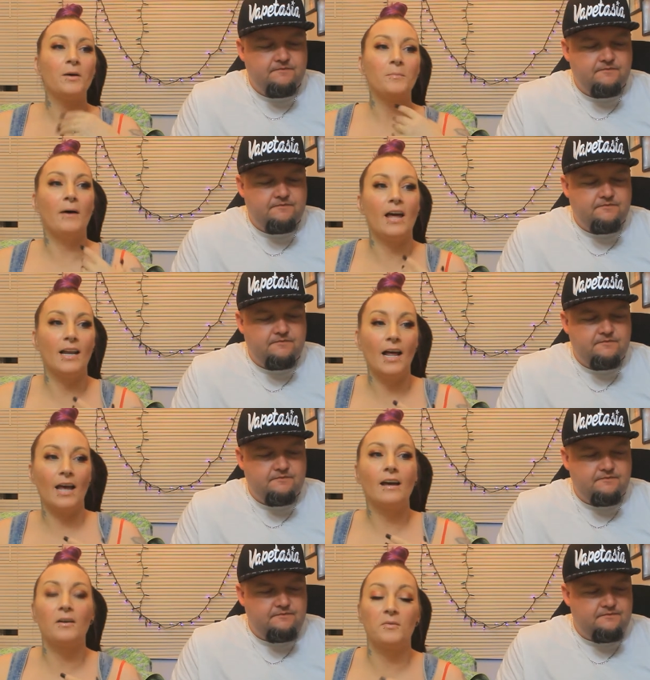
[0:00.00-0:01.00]
Speaker 1: but
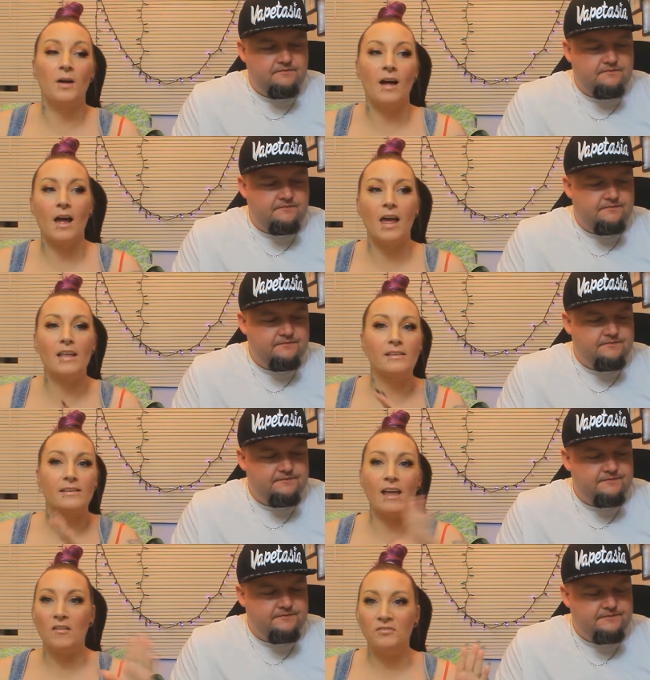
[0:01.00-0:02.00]
like it
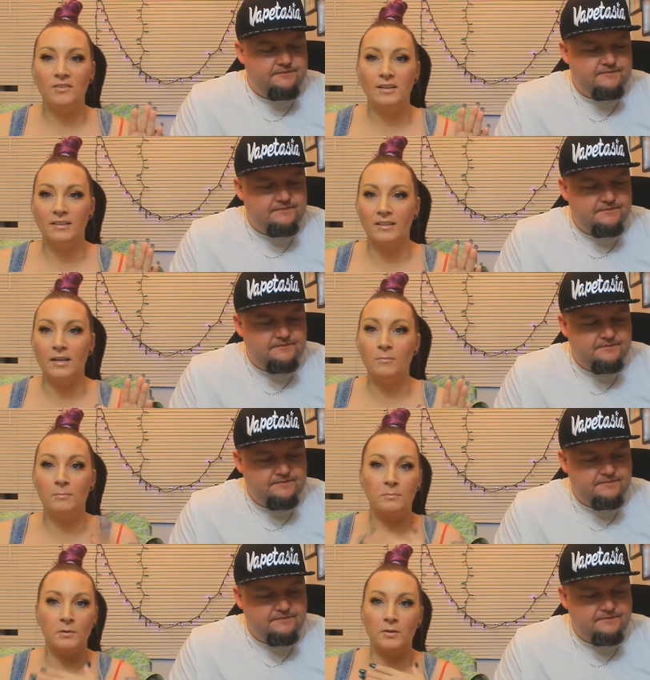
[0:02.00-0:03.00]
definitely
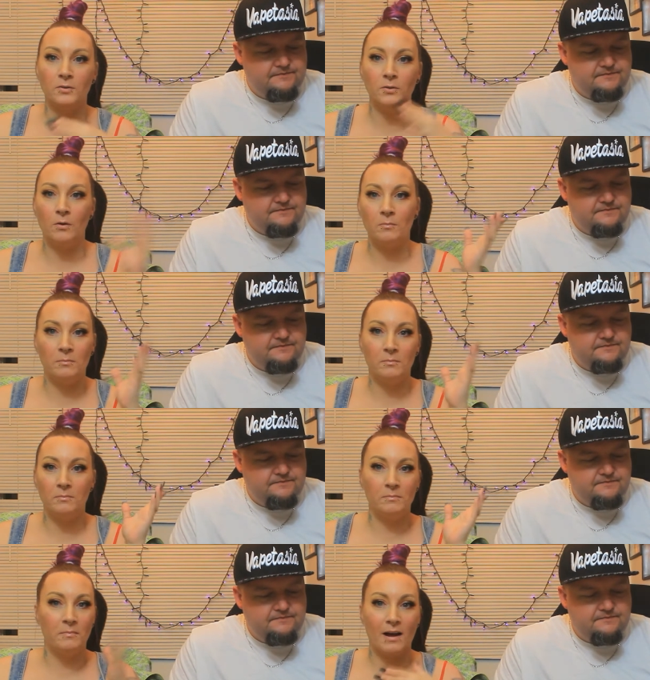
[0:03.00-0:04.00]
blew
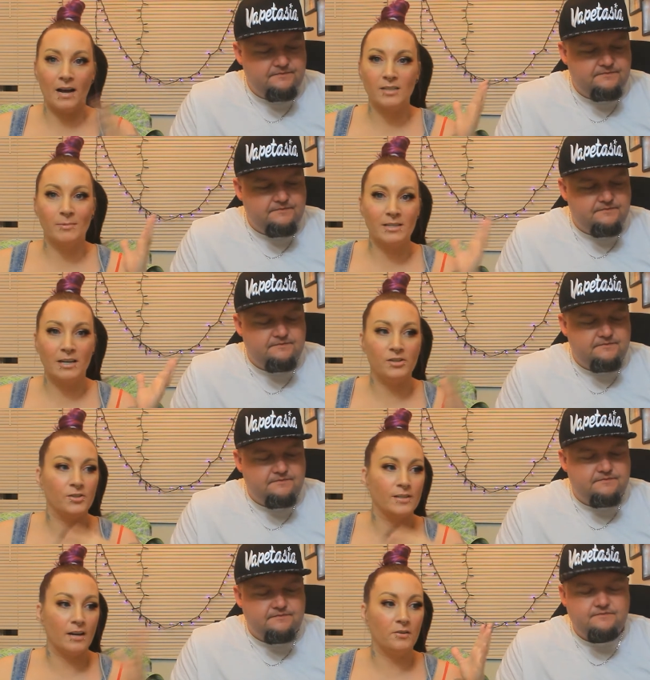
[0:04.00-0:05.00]
my
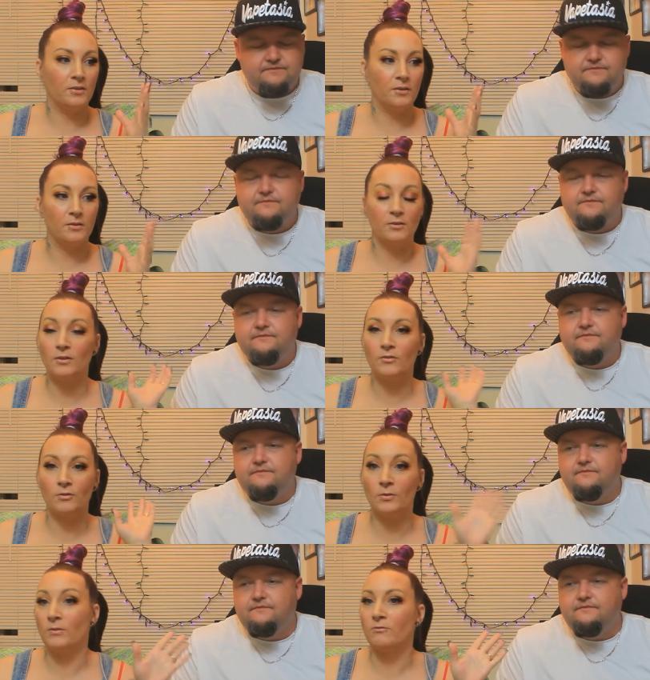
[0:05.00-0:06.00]
expectations out of
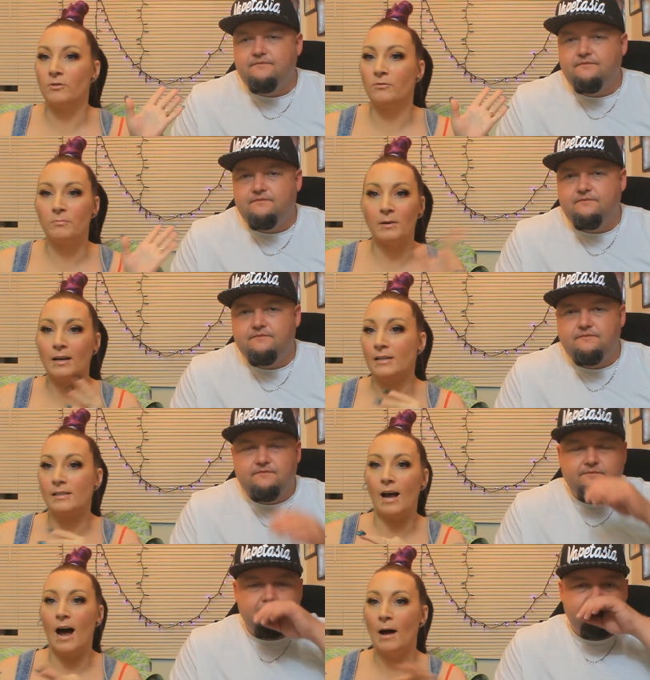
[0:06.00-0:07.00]
through the roof because
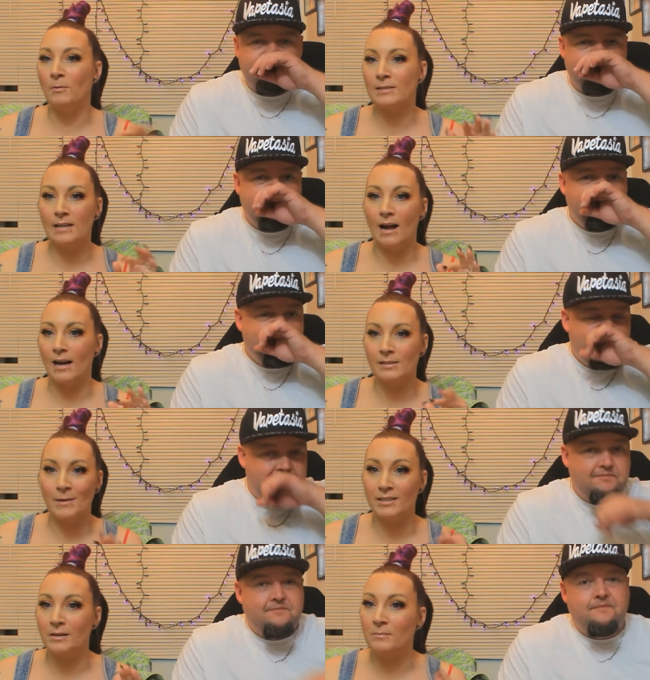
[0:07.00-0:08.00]
I was not
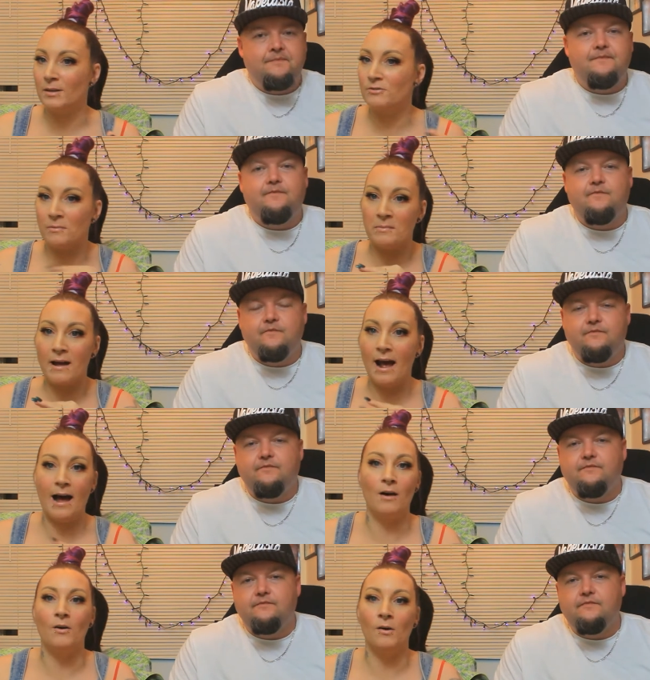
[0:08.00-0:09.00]
expecting much from it
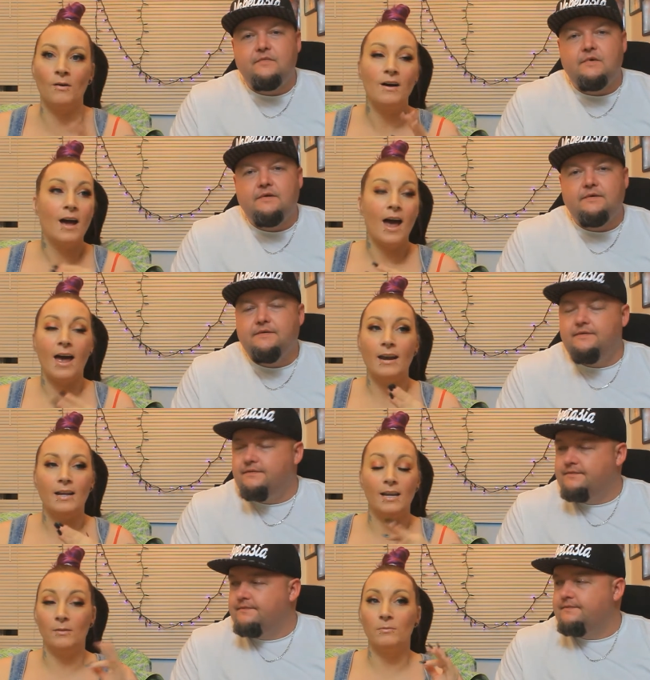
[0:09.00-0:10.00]
at all. And
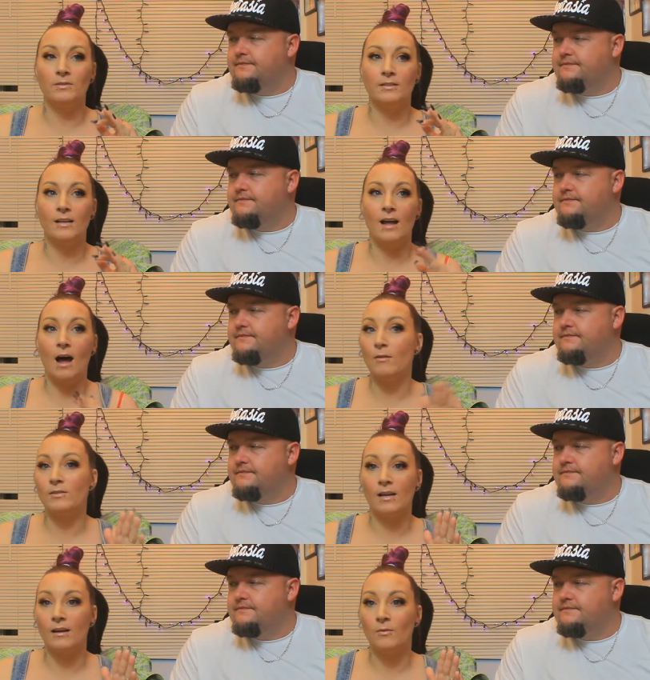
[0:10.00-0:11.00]
it was, I was
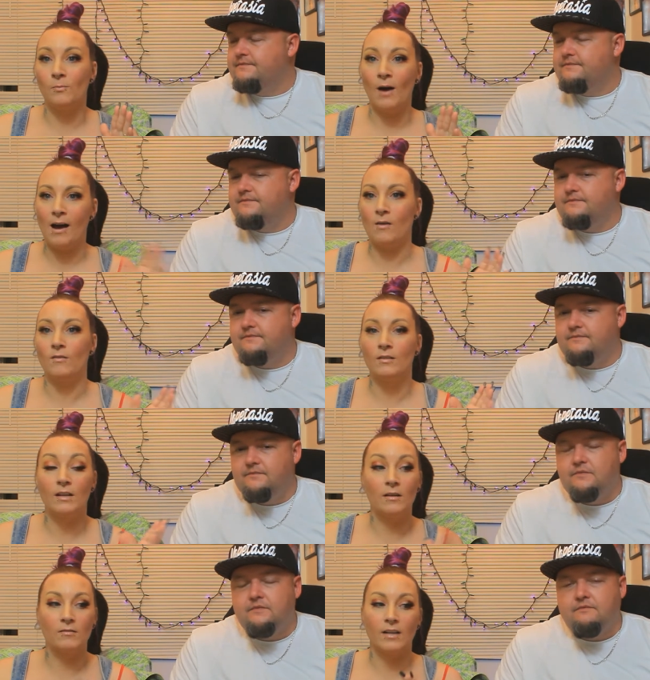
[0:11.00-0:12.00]
like, wow.
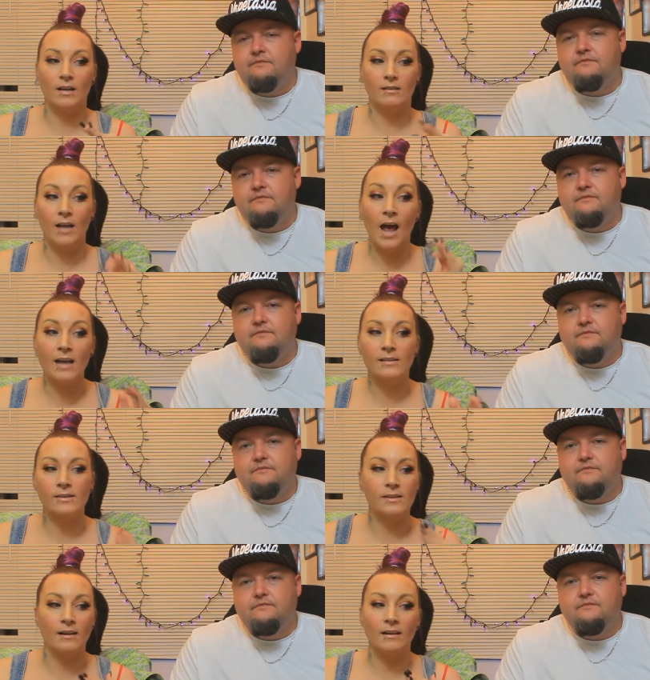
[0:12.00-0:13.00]
It was like, it tastes
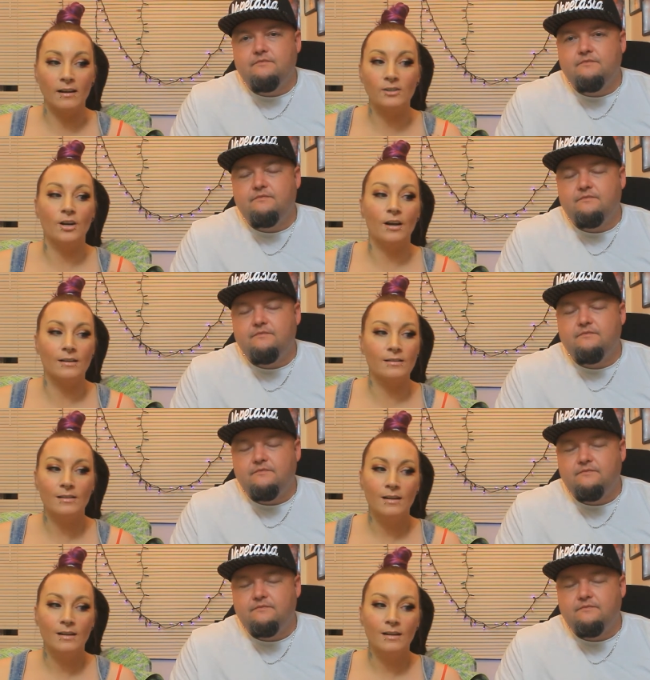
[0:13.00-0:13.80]
delicious.